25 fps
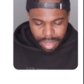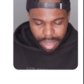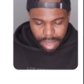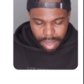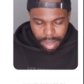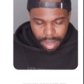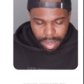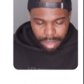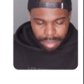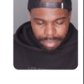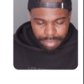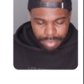
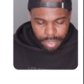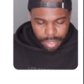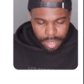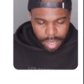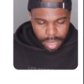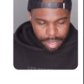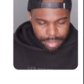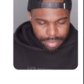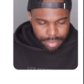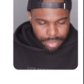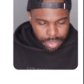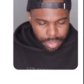um, so
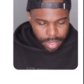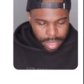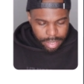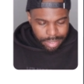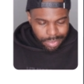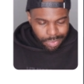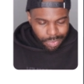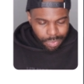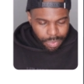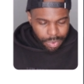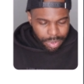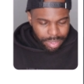yeah, so
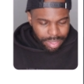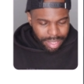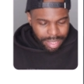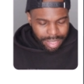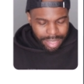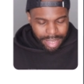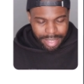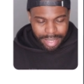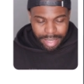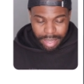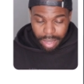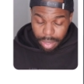that's one thing
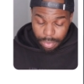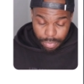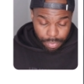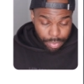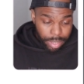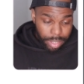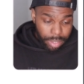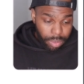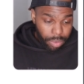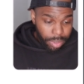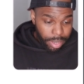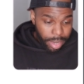I did, I
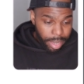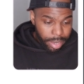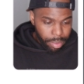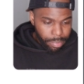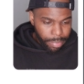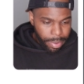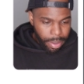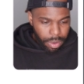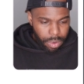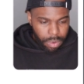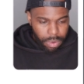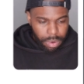really don't like
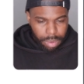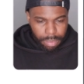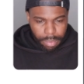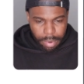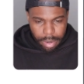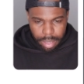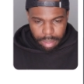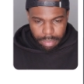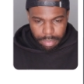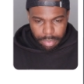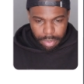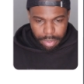about Coin
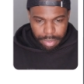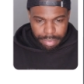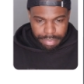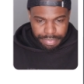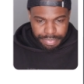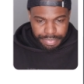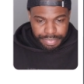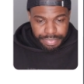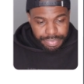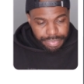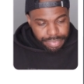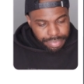Market Bull.
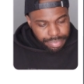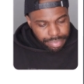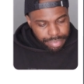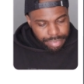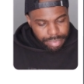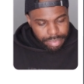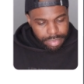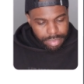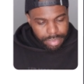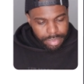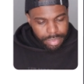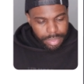
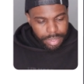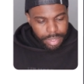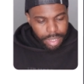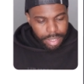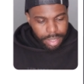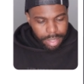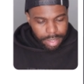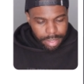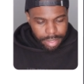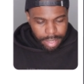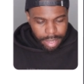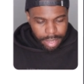
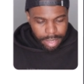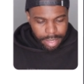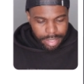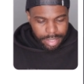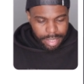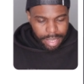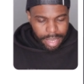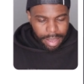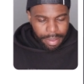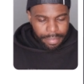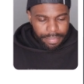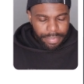Another thing is
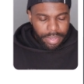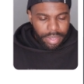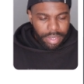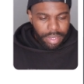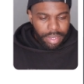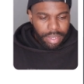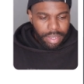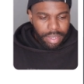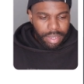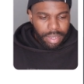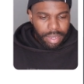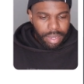that
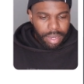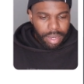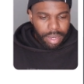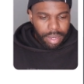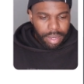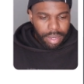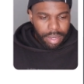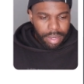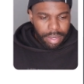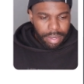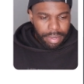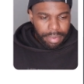
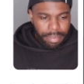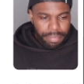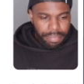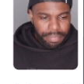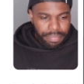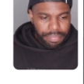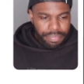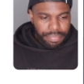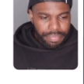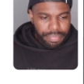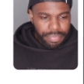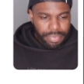um,
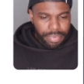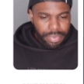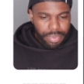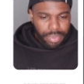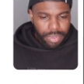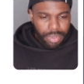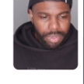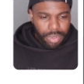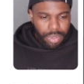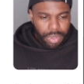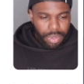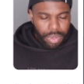
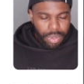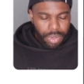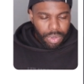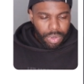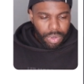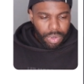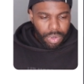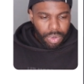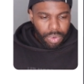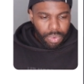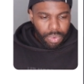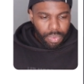
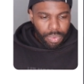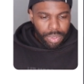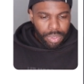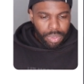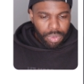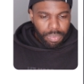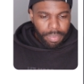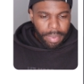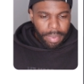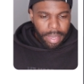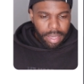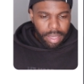when
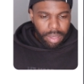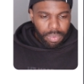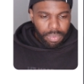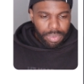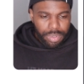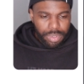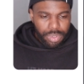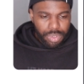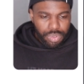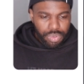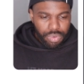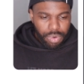you make a
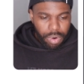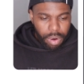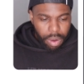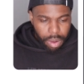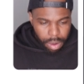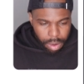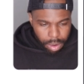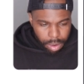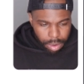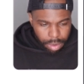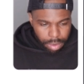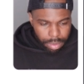
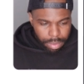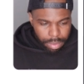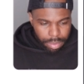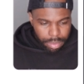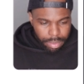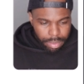withdrawal,